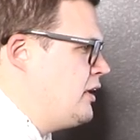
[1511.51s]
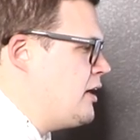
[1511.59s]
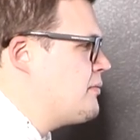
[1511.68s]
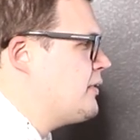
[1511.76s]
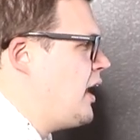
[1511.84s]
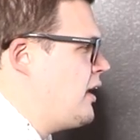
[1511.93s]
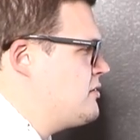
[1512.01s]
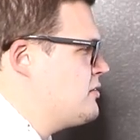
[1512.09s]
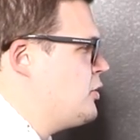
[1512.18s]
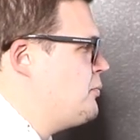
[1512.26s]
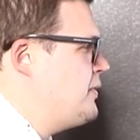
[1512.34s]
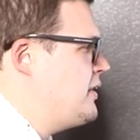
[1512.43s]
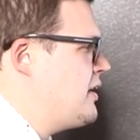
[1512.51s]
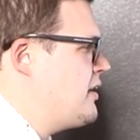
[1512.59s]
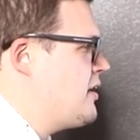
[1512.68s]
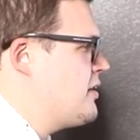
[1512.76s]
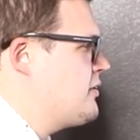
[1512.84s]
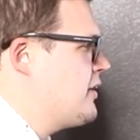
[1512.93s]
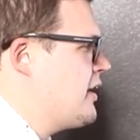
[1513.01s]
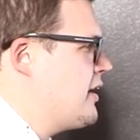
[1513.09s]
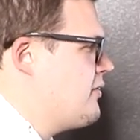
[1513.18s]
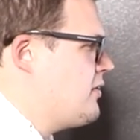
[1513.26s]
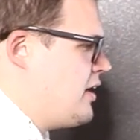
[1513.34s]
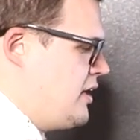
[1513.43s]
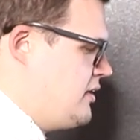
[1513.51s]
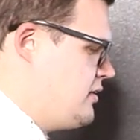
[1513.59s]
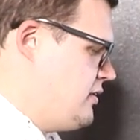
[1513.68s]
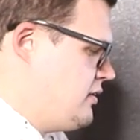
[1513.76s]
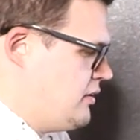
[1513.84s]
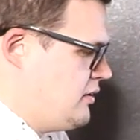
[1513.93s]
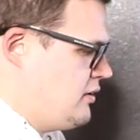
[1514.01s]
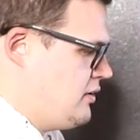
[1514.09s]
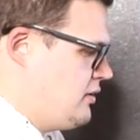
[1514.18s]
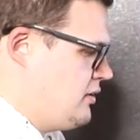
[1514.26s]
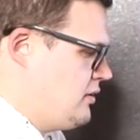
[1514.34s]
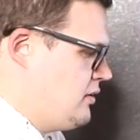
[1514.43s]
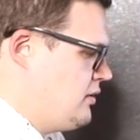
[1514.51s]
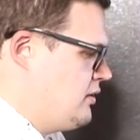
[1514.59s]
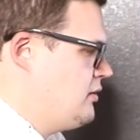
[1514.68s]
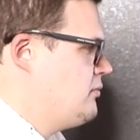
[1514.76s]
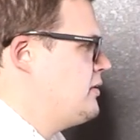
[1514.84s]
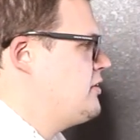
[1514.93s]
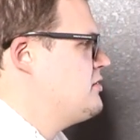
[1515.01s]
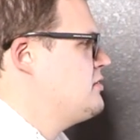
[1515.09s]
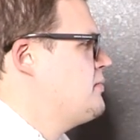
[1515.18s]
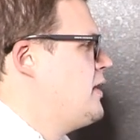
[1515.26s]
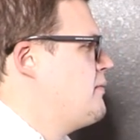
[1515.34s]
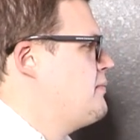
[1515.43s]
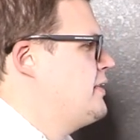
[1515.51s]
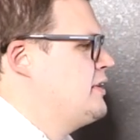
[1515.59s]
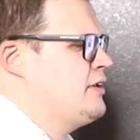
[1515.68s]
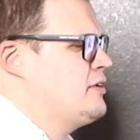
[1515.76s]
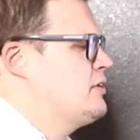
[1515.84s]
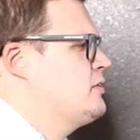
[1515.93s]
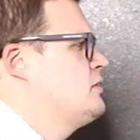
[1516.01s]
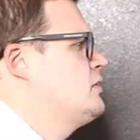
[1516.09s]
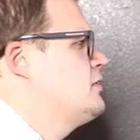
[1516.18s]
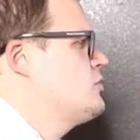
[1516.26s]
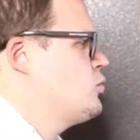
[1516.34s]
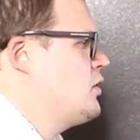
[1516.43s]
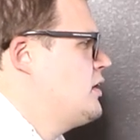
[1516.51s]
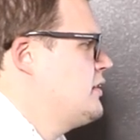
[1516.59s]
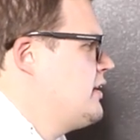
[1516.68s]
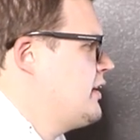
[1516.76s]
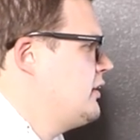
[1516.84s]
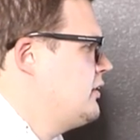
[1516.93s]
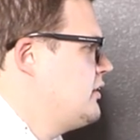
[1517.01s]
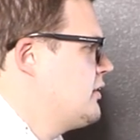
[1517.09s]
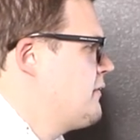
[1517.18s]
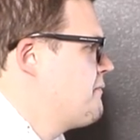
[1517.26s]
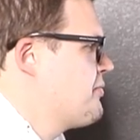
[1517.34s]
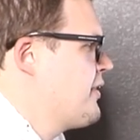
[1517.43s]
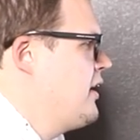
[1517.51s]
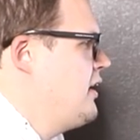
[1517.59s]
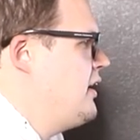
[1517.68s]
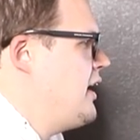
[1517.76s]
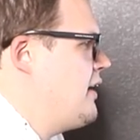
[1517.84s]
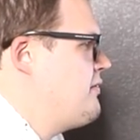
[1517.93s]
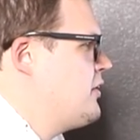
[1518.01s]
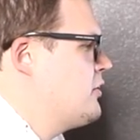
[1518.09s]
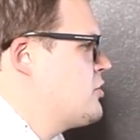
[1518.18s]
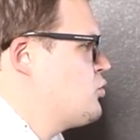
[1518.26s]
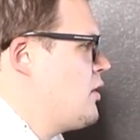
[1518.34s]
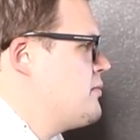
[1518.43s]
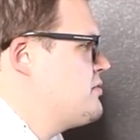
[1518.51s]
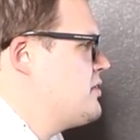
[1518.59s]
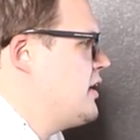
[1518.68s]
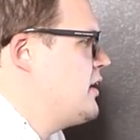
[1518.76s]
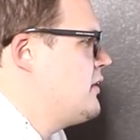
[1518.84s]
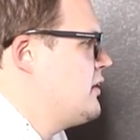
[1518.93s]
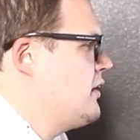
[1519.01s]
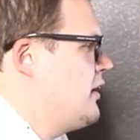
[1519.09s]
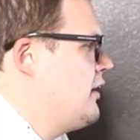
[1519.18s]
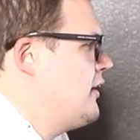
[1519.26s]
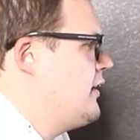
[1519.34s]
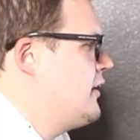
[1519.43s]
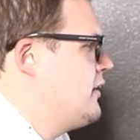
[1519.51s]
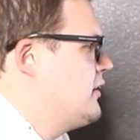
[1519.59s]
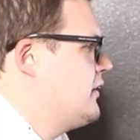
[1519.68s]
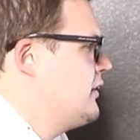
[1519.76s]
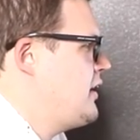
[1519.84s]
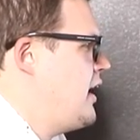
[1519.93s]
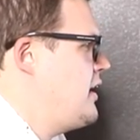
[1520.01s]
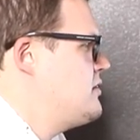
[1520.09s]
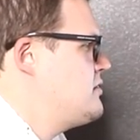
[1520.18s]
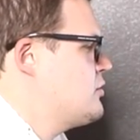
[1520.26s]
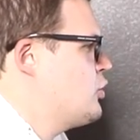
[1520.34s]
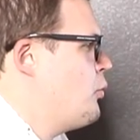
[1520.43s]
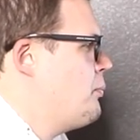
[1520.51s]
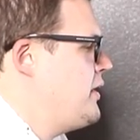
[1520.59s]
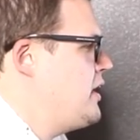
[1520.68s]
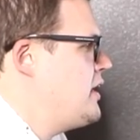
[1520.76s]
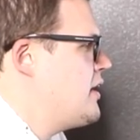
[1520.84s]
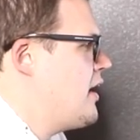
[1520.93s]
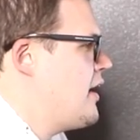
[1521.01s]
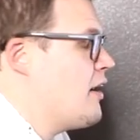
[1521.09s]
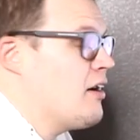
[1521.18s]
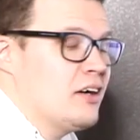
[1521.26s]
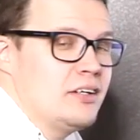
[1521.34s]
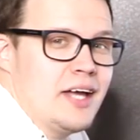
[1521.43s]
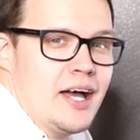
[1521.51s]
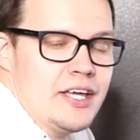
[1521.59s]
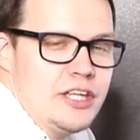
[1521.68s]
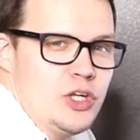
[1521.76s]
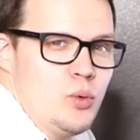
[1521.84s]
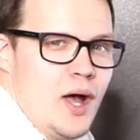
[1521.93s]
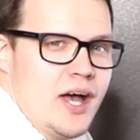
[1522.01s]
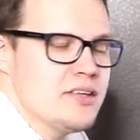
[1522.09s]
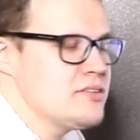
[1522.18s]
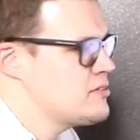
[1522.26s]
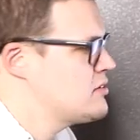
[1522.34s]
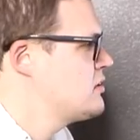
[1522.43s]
Yep, K0PIR, you got it right. Let me just pop it in here to Google as well and take a look. Yeah, if you go to his website, uh, k0pir.us,